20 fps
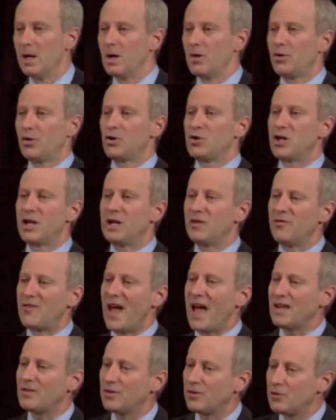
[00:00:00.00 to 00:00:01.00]
So she
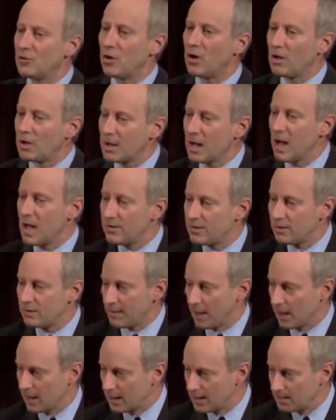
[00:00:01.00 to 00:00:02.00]
advances all kinds of
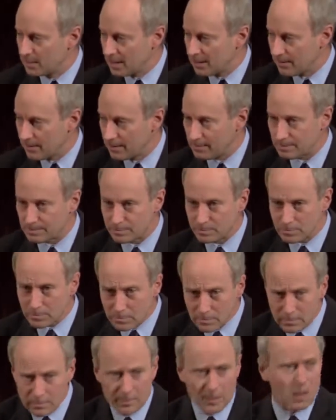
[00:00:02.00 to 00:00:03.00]
arguments
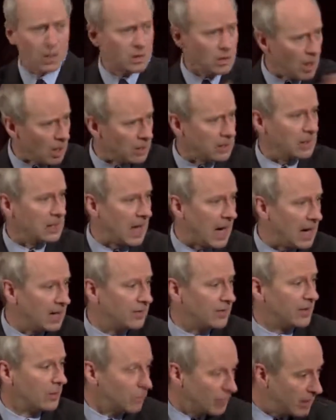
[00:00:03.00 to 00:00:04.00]
along the
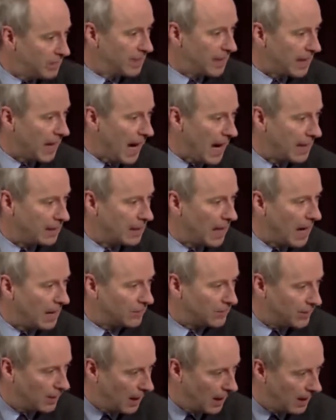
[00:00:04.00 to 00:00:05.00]
lines that we began
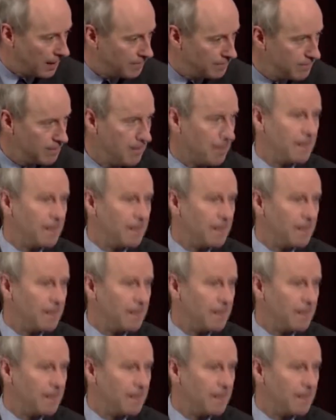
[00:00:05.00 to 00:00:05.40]
last time